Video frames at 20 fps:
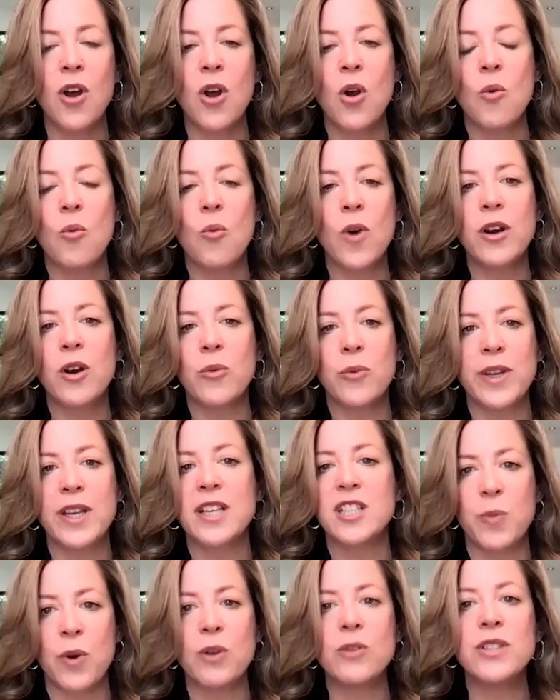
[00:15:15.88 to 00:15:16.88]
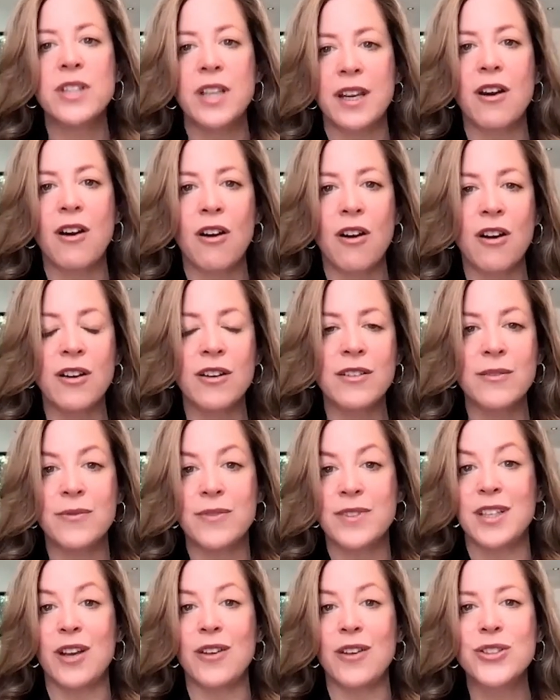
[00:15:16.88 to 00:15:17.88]
what are we exposing
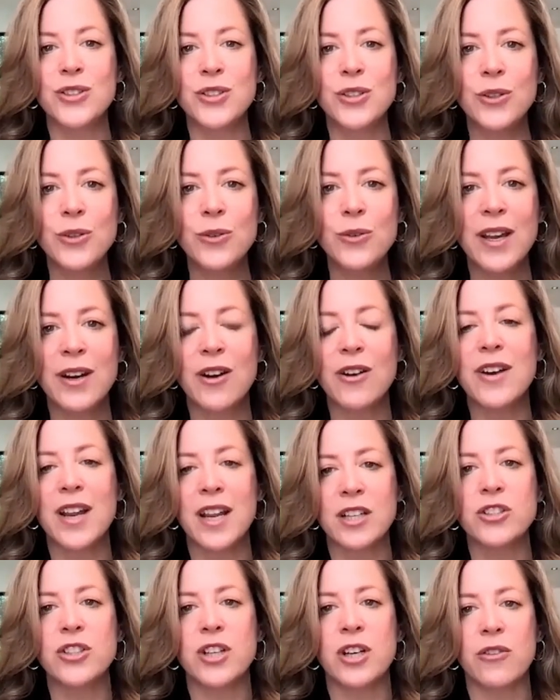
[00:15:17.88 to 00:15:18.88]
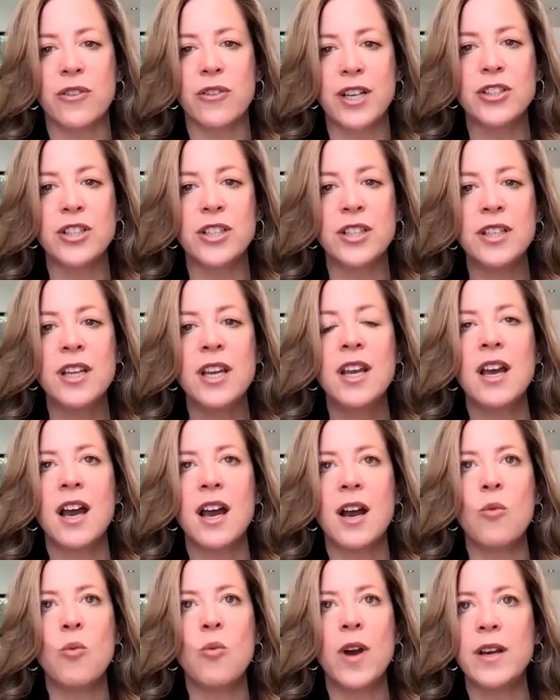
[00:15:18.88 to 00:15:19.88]
ourselves to and our next generation?
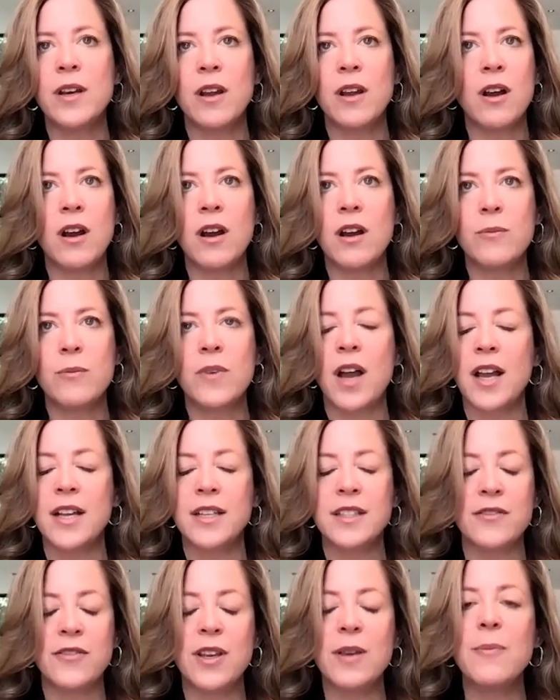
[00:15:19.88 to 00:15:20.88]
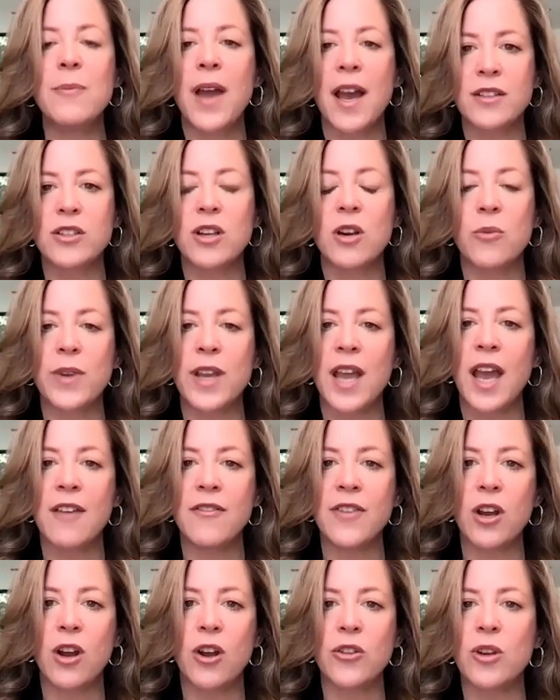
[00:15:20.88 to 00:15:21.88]
Uh, what kinds of impacts are we
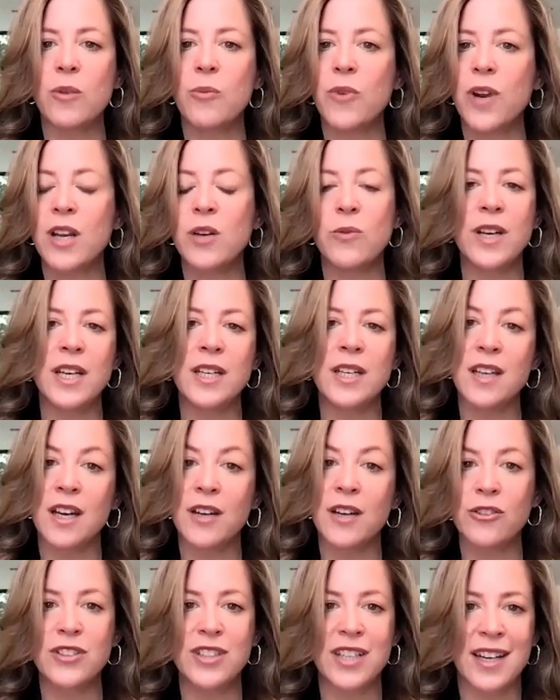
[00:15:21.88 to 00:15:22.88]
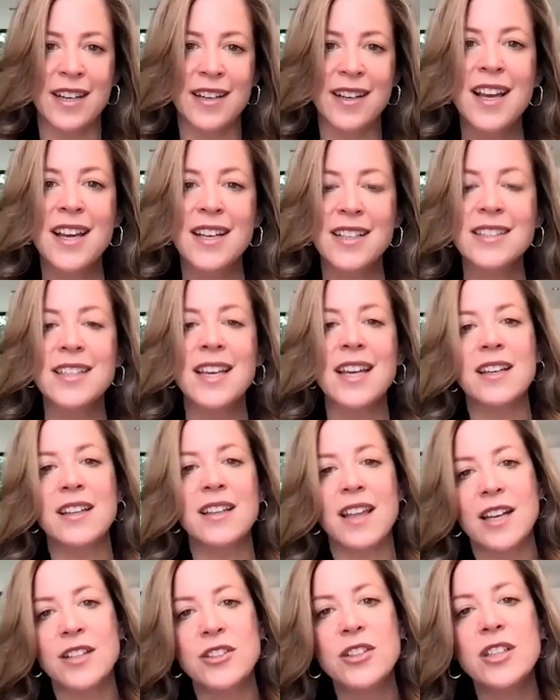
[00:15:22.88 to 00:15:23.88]
having on their brain? We need to understand
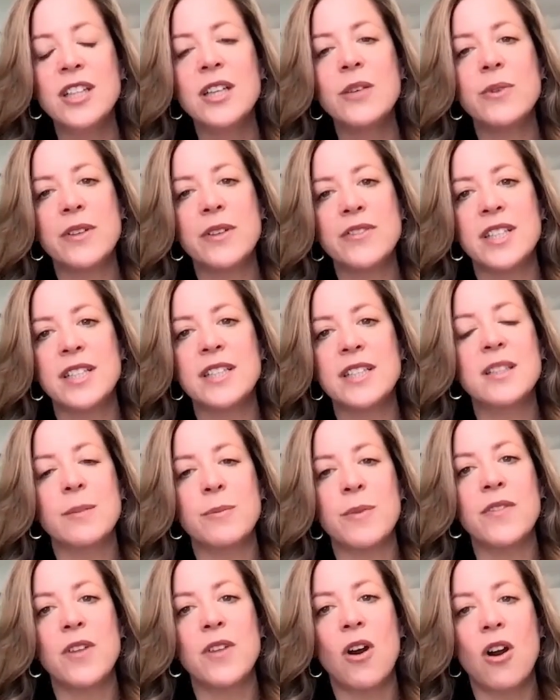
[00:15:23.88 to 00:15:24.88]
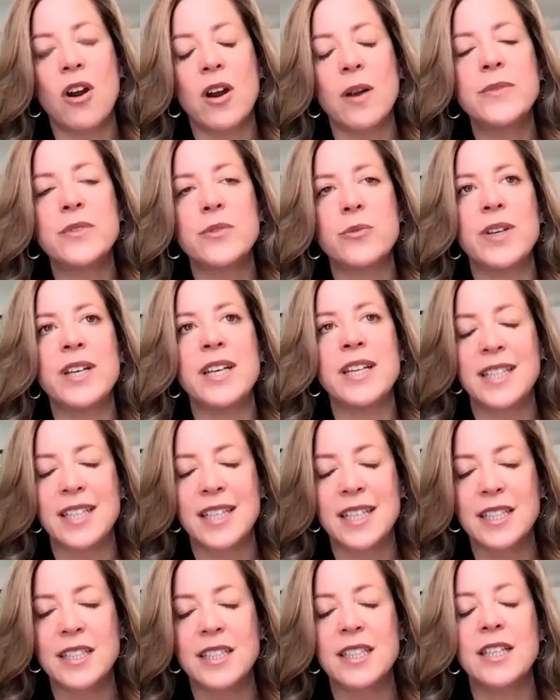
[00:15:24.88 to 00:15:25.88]
psychologically. We've seen some of the harms. We need to
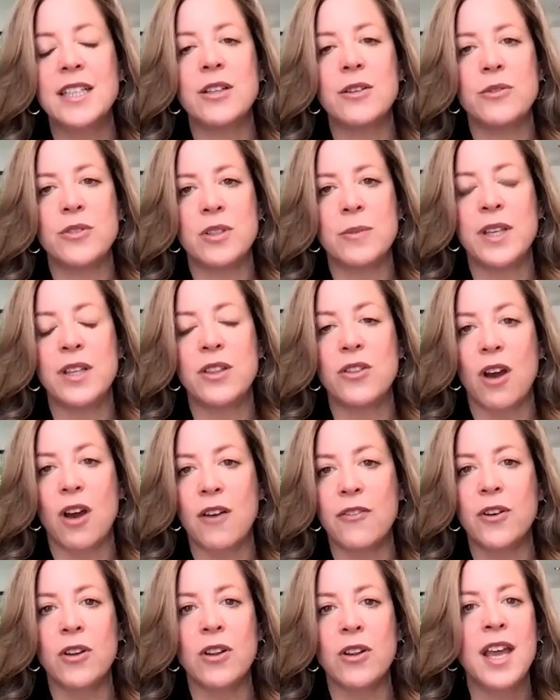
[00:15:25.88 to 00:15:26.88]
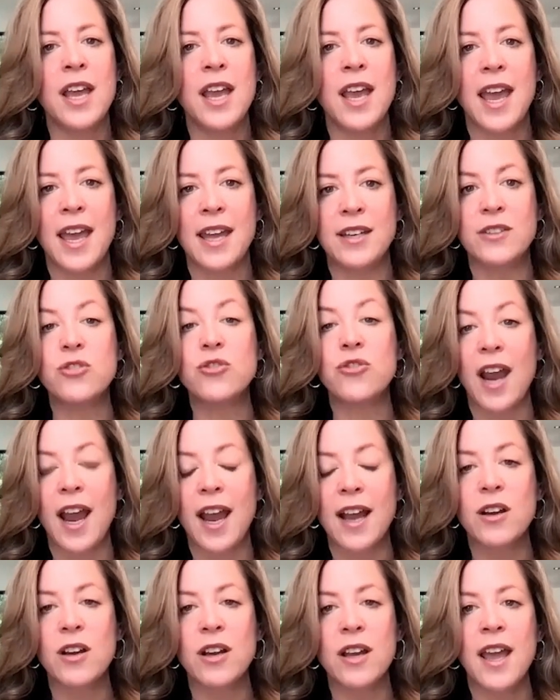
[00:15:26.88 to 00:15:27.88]
continue to be thoughtful and
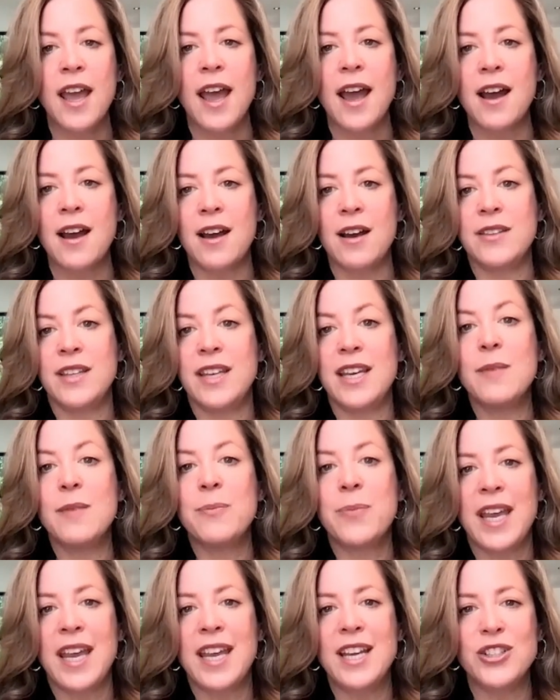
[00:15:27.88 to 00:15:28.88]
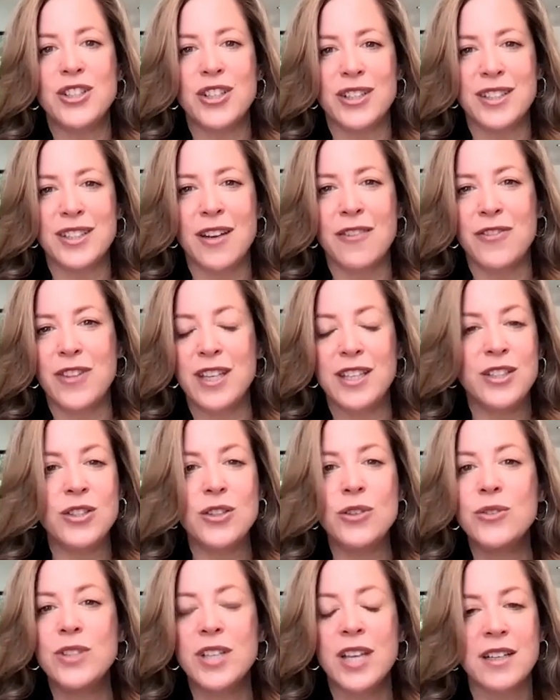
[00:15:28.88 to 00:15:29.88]
track uh, the implications of these
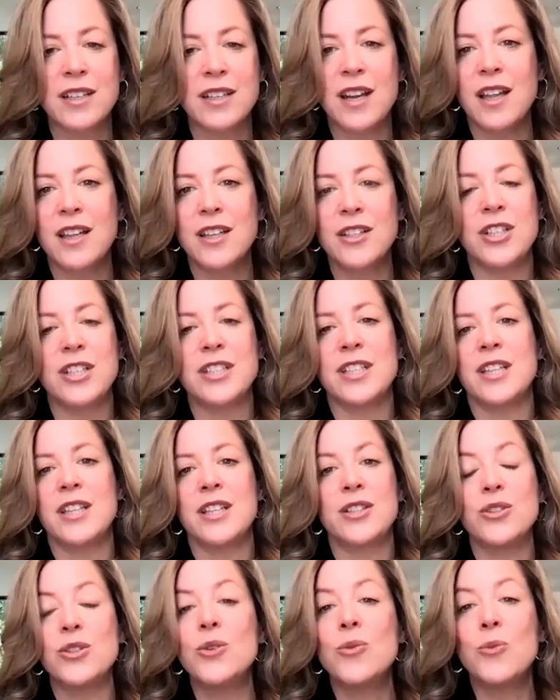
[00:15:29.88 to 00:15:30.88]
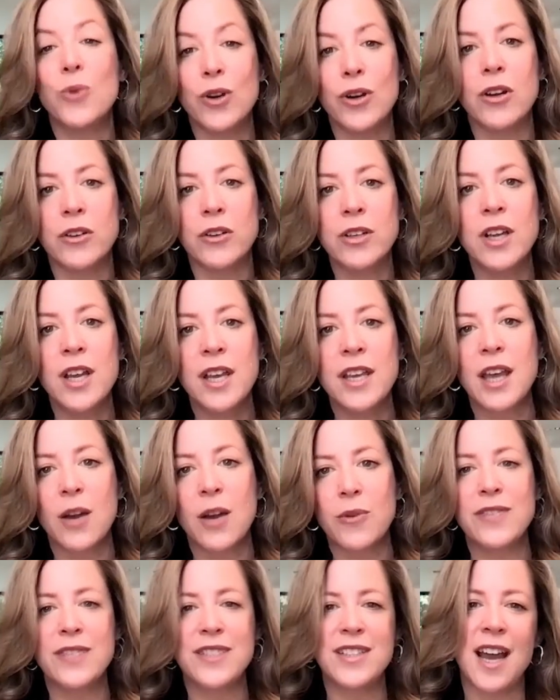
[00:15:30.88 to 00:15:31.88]
new technologies in this new world that
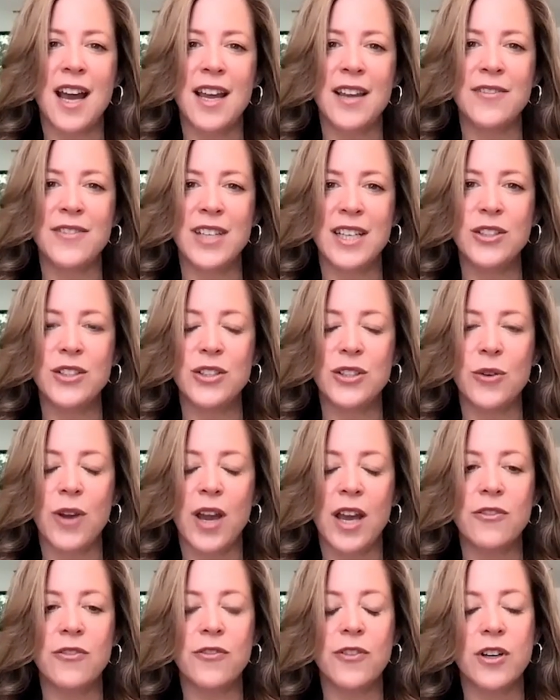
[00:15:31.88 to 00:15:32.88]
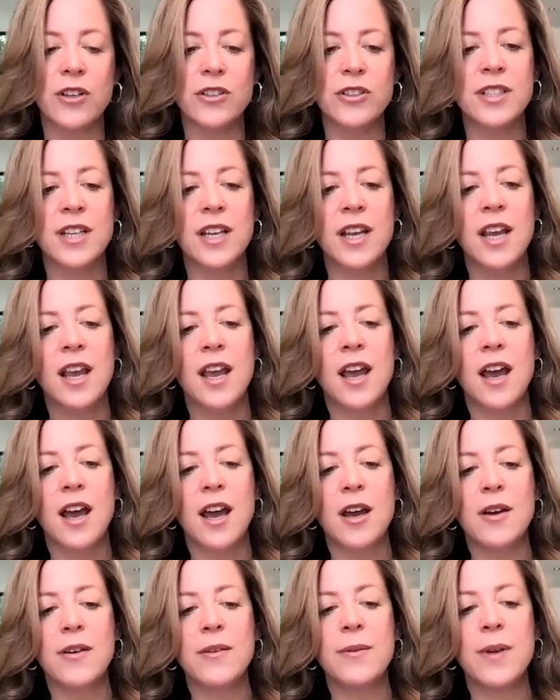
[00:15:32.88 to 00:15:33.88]
we've dived into headfirst.
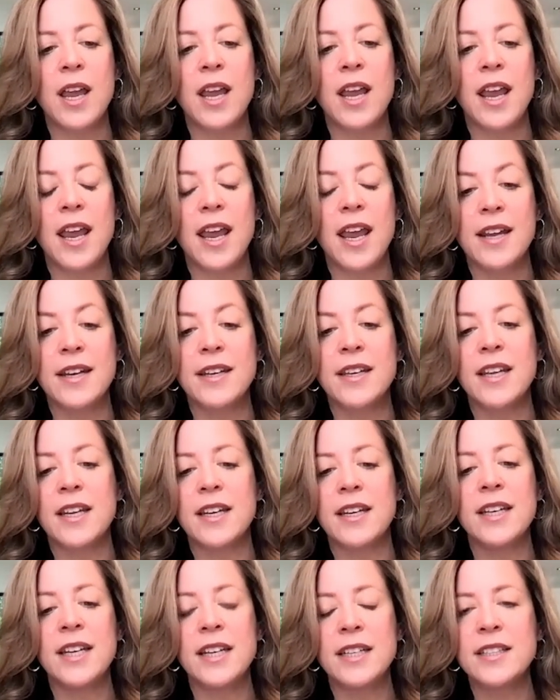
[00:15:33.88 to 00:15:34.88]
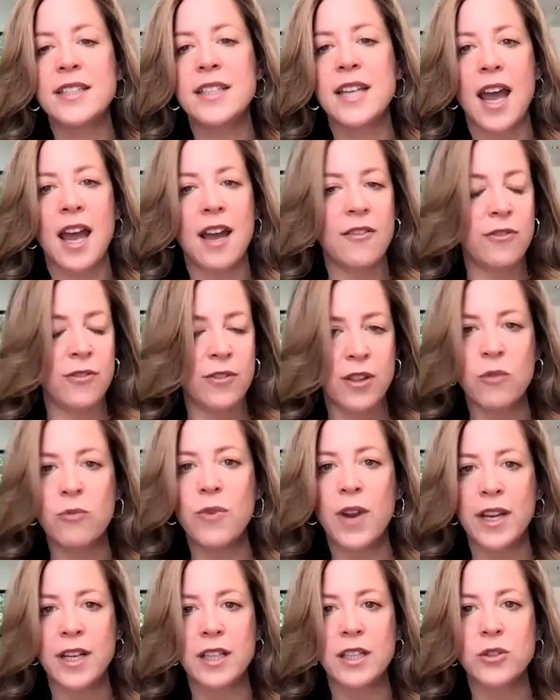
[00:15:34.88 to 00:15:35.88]
Uh, and it needs to have
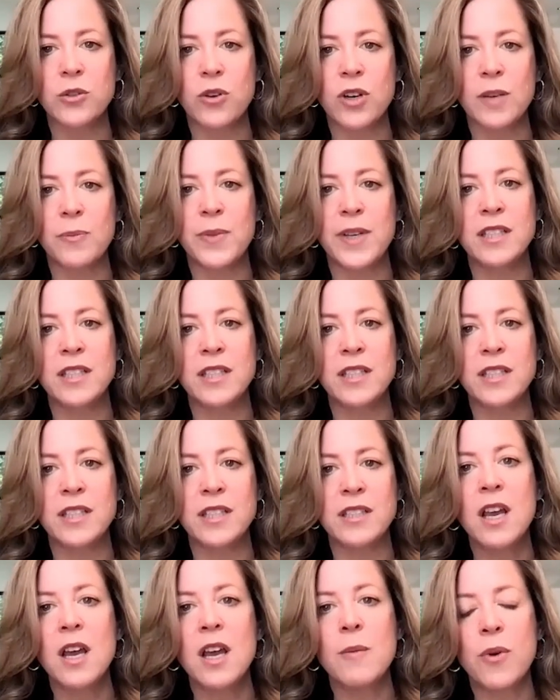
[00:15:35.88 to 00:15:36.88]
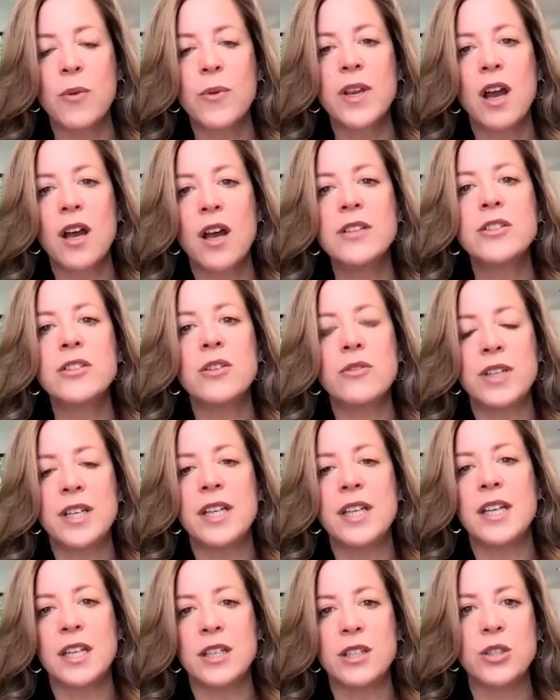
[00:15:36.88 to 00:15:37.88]
regulatory piece, but we also
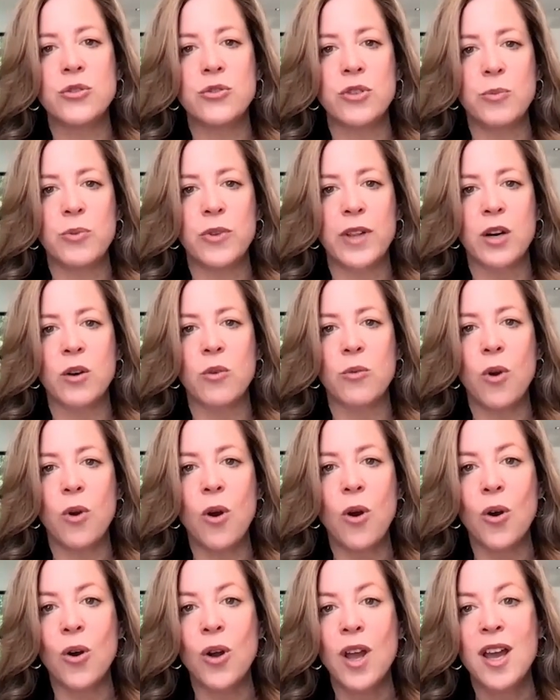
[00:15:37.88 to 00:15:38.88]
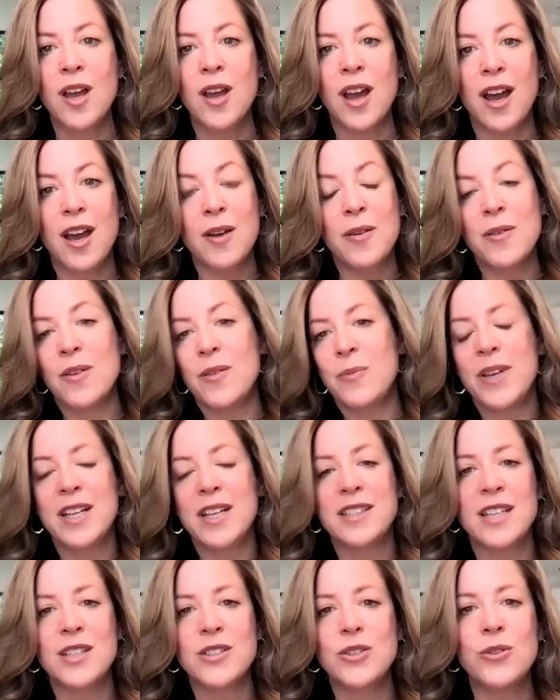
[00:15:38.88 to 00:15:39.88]
need industry playing a role uh,
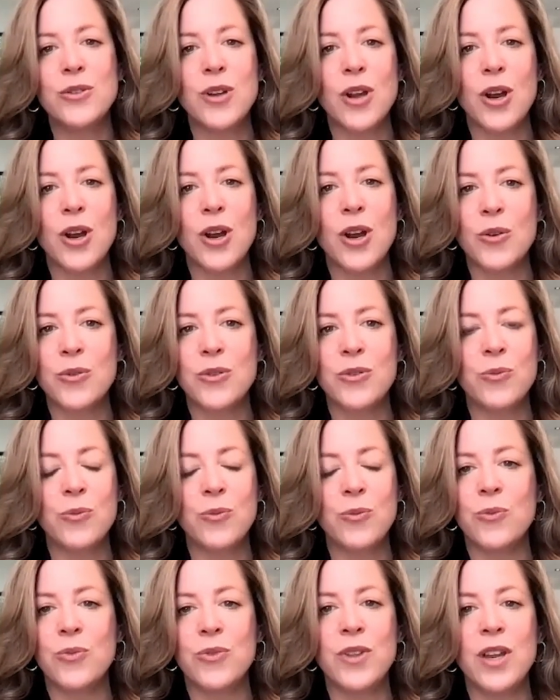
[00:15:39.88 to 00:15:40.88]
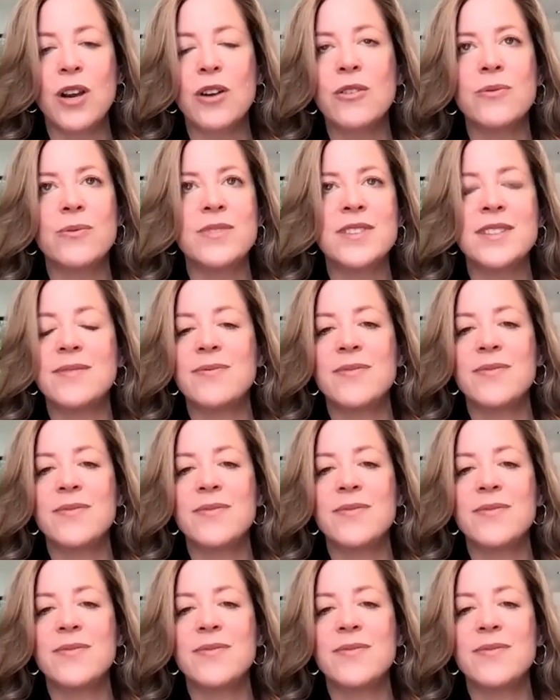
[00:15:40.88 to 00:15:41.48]
because, as you know, they're